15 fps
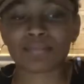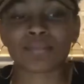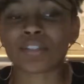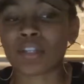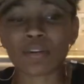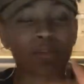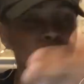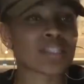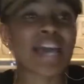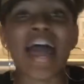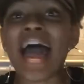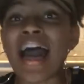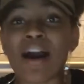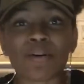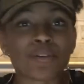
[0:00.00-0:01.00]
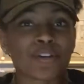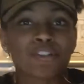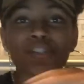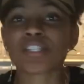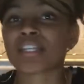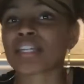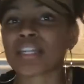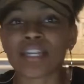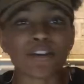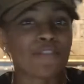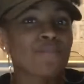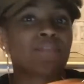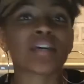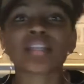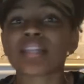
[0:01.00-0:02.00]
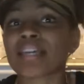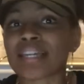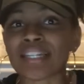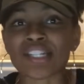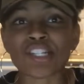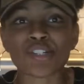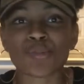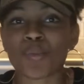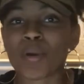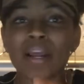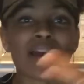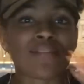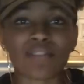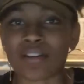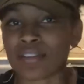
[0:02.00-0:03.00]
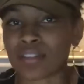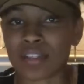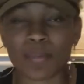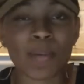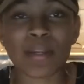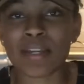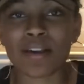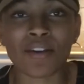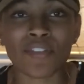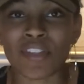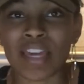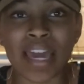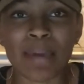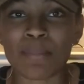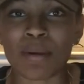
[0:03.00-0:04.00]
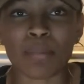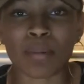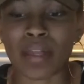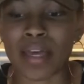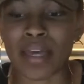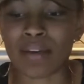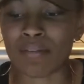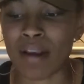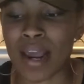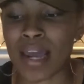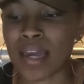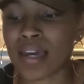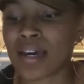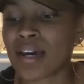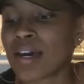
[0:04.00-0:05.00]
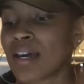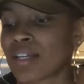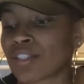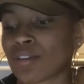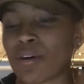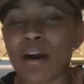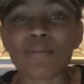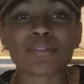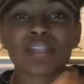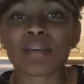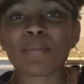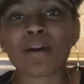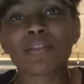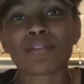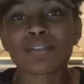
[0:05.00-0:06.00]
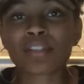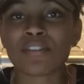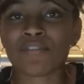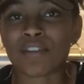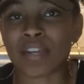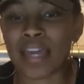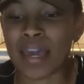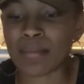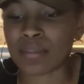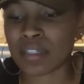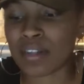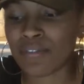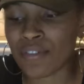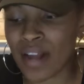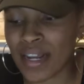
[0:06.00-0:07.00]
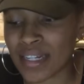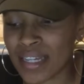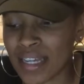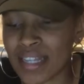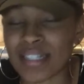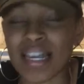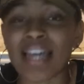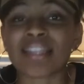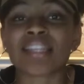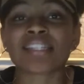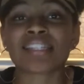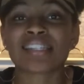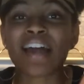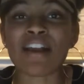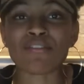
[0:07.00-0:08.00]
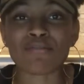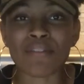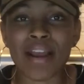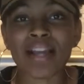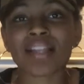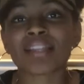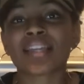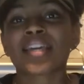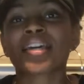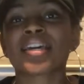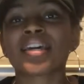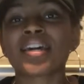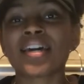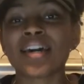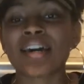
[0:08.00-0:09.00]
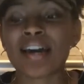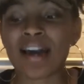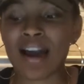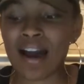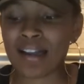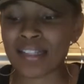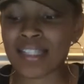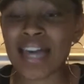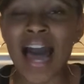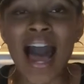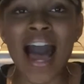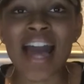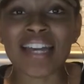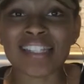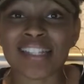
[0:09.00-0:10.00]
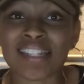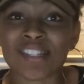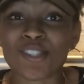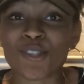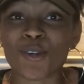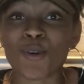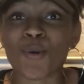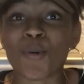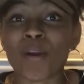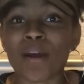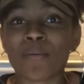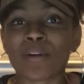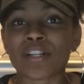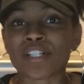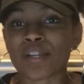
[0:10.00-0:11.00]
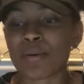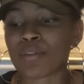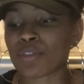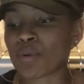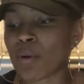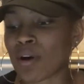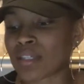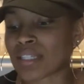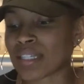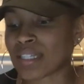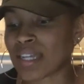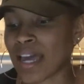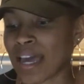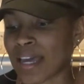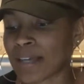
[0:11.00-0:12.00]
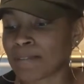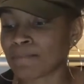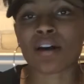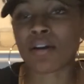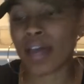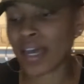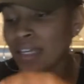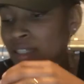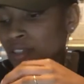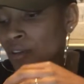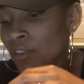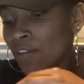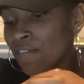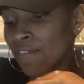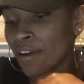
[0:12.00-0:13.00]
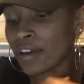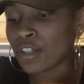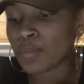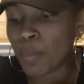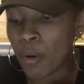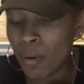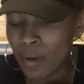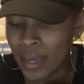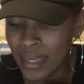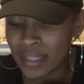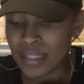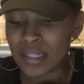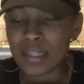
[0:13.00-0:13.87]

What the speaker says: little town, your city, your village, whatever, depending on the game you're playing, right? So I was thinking about those different games and different ideas, and this directly ties into what I want to share with you all today. Okay, so the first point,